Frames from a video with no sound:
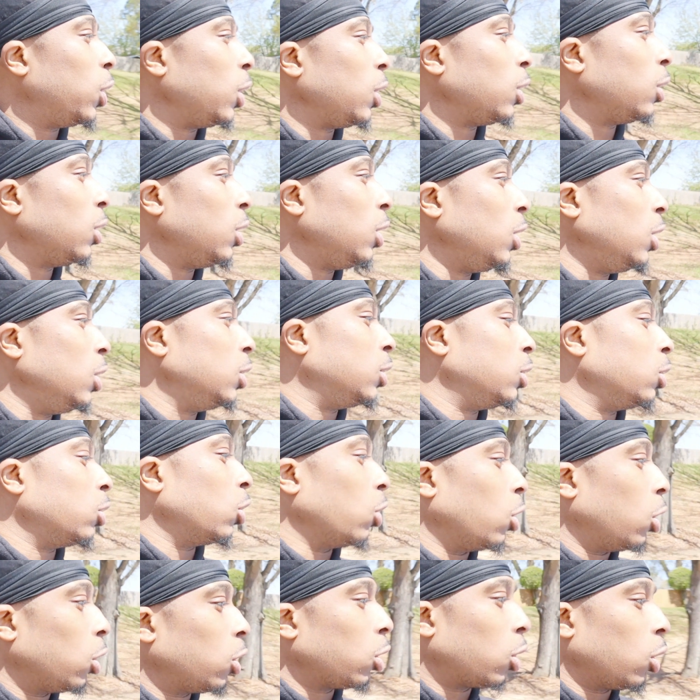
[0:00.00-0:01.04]
Putting the
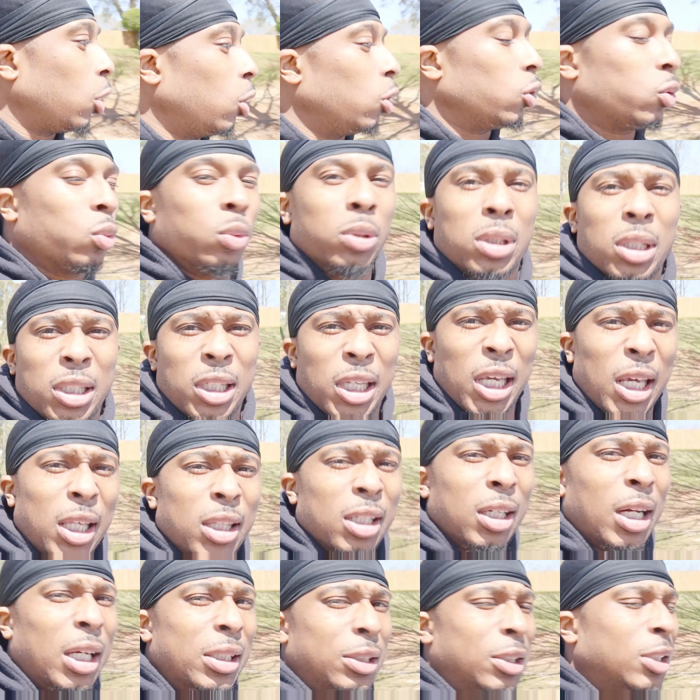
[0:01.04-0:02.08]
underglows with the kit
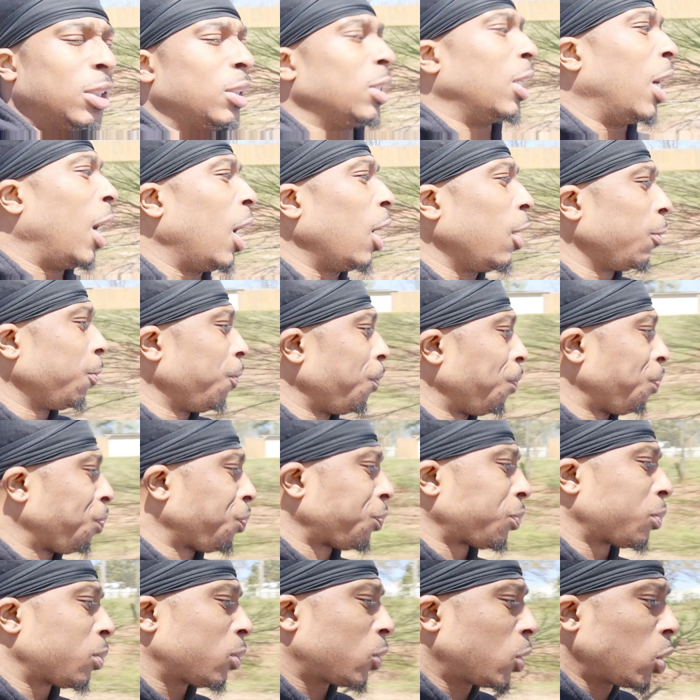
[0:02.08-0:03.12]
that I just got
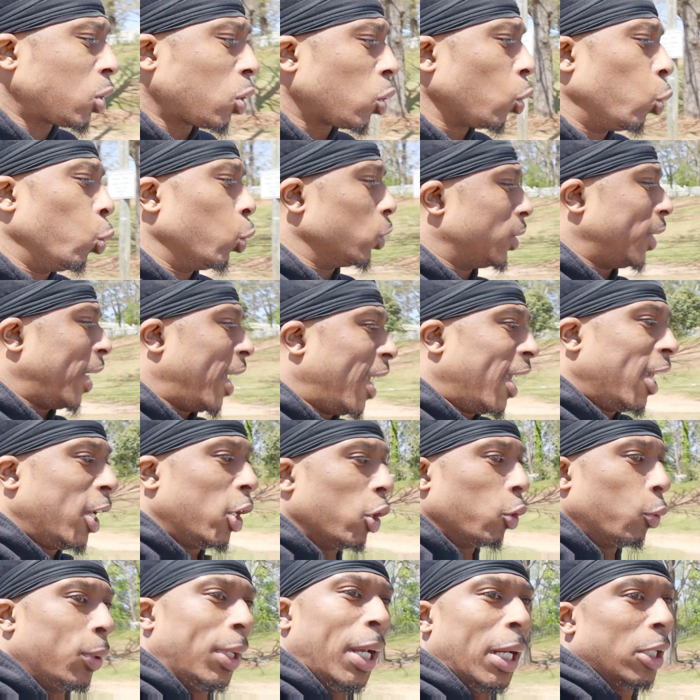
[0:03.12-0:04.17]
was
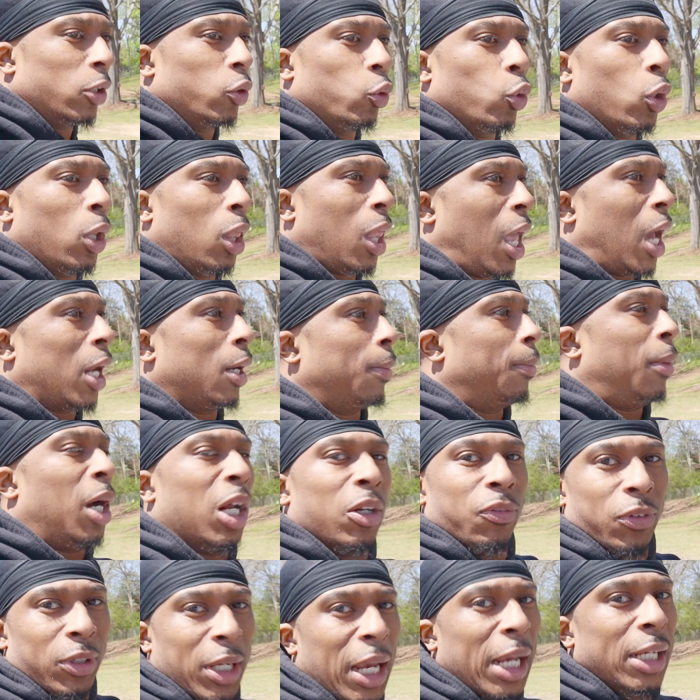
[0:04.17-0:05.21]
hell. We had to do a lot of
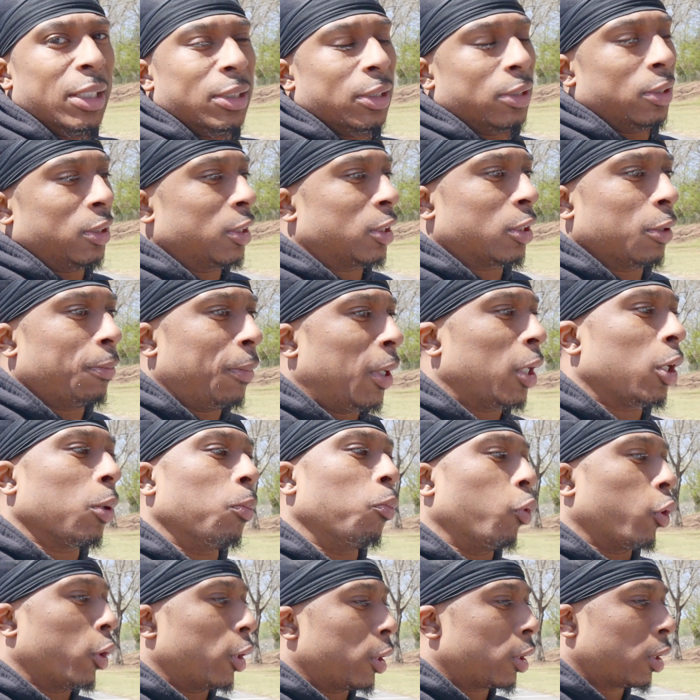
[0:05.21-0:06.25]
modifications just to make
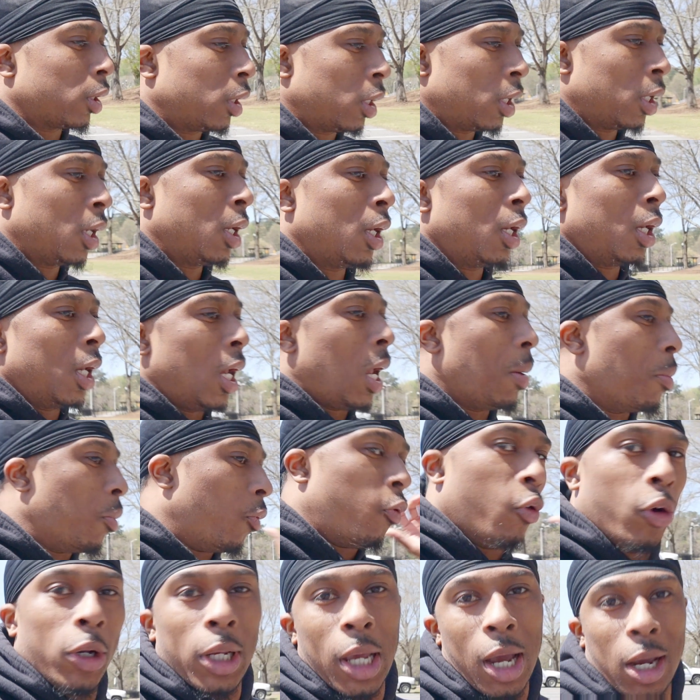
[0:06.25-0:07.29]
them work. And
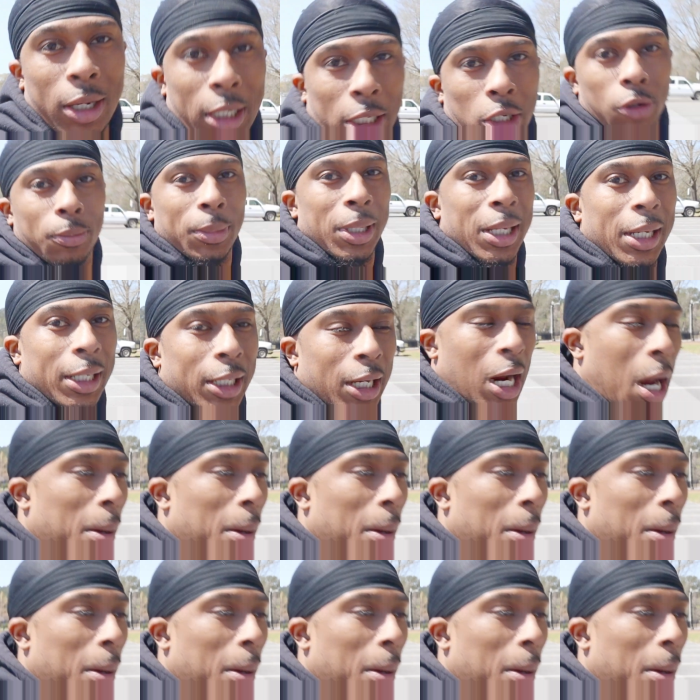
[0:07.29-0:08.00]
before y'all get on me in the